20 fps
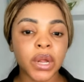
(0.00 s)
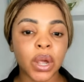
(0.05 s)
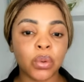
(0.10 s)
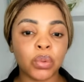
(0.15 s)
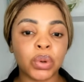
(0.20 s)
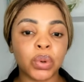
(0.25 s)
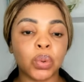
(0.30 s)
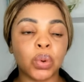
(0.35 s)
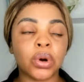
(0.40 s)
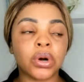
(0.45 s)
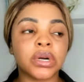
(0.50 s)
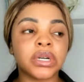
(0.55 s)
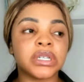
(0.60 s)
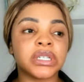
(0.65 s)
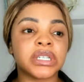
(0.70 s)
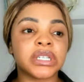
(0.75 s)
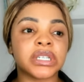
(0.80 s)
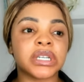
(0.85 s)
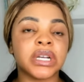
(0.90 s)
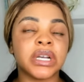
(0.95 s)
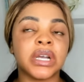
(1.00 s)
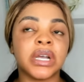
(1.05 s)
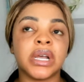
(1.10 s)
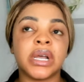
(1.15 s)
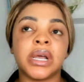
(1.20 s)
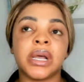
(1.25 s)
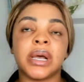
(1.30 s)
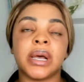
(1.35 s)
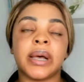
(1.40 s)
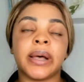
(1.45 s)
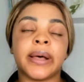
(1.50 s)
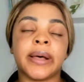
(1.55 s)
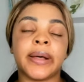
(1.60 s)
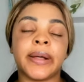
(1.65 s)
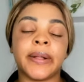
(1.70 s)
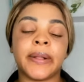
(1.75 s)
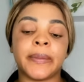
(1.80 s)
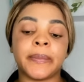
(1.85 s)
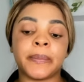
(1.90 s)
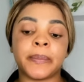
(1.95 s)
we want
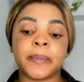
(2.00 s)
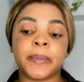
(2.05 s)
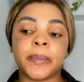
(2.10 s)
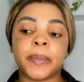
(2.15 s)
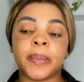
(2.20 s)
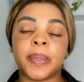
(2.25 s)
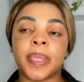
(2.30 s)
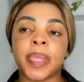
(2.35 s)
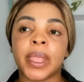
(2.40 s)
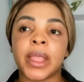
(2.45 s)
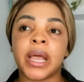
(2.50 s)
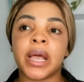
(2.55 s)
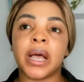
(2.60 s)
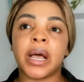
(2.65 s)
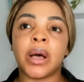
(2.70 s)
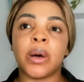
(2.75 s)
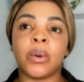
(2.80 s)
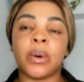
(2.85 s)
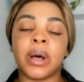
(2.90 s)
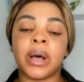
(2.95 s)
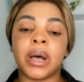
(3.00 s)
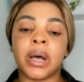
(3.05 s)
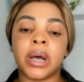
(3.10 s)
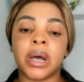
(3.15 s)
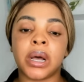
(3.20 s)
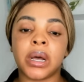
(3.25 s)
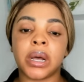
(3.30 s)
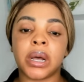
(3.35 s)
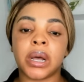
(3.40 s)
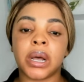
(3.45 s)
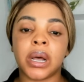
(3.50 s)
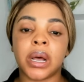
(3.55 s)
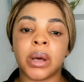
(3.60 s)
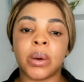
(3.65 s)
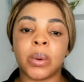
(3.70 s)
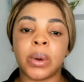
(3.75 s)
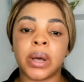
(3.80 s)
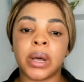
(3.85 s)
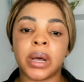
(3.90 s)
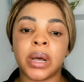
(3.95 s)
our
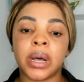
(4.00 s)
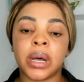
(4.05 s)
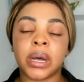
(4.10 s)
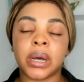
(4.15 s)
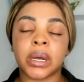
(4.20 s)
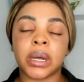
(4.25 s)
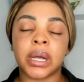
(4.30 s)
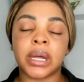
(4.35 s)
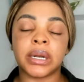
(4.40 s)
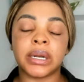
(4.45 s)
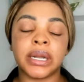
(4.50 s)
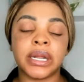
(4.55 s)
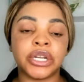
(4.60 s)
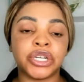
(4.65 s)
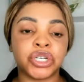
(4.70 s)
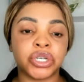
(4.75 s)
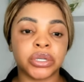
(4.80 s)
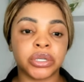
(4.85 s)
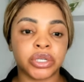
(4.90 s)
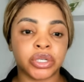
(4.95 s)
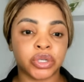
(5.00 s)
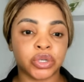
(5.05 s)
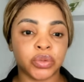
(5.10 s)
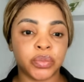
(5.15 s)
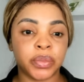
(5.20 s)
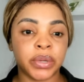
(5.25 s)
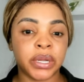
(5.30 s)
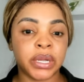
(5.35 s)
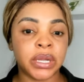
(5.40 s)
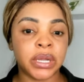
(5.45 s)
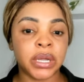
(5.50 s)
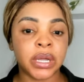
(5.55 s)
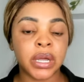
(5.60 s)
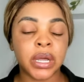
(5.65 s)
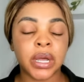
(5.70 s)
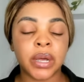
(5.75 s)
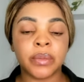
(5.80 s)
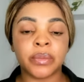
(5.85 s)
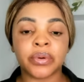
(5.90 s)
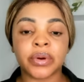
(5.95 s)
connections to be,
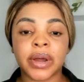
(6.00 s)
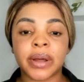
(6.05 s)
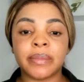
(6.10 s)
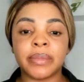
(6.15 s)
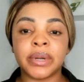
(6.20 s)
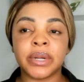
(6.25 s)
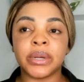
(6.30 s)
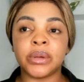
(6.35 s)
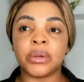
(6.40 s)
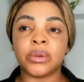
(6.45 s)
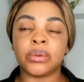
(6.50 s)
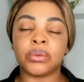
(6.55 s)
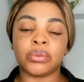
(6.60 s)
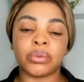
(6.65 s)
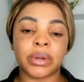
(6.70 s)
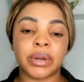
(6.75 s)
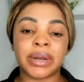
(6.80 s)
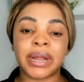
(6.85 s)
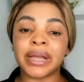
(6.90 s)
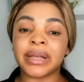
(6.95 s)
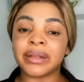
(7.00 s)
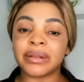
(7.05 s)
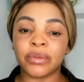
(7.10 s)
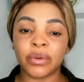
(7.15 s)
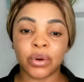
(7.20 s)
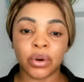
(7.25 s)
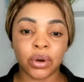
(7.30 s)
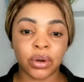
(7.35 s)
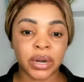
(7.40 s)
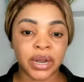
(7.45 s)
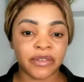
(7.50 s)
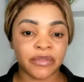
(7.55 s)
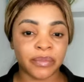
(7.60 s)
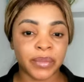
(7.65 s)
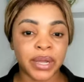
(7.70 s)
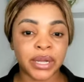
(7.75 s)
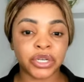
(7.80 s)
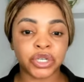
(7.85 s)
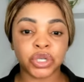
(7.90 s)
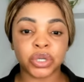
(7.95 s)
probably like all I've
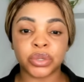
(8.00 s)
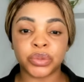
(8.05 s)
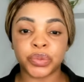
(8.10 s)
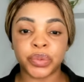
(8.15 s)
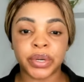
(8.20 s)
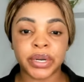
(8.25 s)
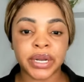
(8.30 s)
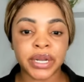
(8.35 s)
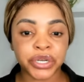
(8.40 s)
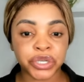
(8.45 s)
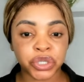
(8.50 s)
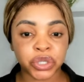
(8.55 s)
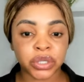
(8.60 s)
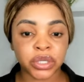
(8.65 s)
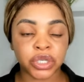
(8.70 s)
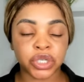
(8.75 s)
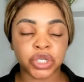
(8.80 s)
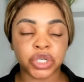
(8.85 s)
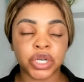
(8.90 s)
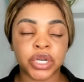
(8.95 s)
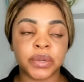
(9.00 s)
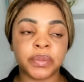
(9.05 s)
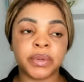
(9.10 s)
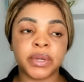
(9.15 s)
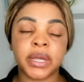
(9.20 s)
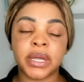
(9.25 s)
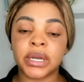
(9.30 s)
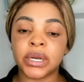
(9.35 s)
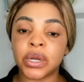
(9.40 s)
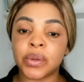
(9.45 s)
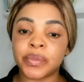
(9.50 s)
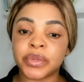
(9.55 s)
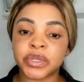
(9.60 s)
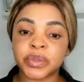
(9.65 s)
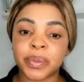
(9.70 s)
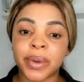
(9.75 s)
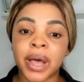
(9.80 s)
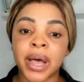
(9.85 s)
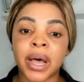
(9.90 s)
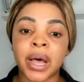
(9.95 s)
mentioned, relationship, kingdom,
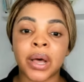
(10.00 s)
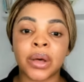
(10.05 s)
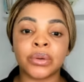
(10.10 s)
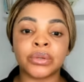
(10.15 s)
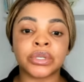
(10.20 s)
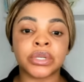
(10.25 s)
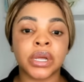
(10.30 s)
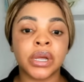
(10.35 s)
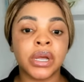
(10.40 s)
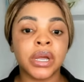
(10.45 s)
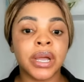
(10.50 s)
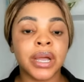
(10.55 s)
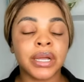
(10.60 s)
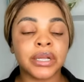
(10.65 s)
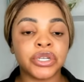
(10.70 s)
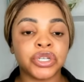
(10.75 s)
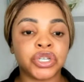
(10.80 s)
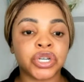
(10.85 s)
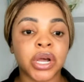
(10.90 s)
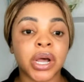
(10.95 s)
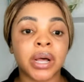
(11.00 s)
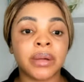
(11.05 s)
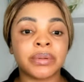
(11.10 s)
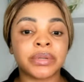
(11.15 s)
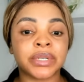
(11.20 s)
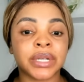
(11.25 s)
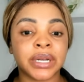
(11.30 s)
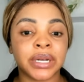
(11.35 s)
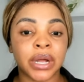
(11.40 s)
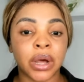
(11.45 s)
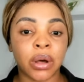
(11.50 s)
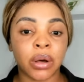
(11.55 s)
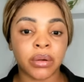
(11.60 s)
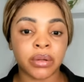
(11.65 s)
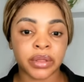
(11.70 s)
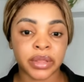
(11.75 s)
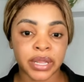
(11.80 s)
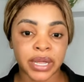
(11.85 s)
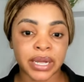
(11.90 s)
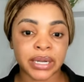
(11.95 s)
spouse, jobs, and all
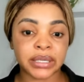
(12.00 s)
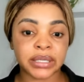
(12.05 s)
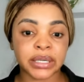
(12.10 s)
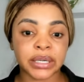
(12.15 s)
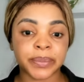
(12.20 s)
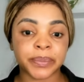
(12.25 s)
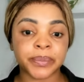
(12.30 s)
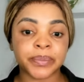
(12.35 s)
that.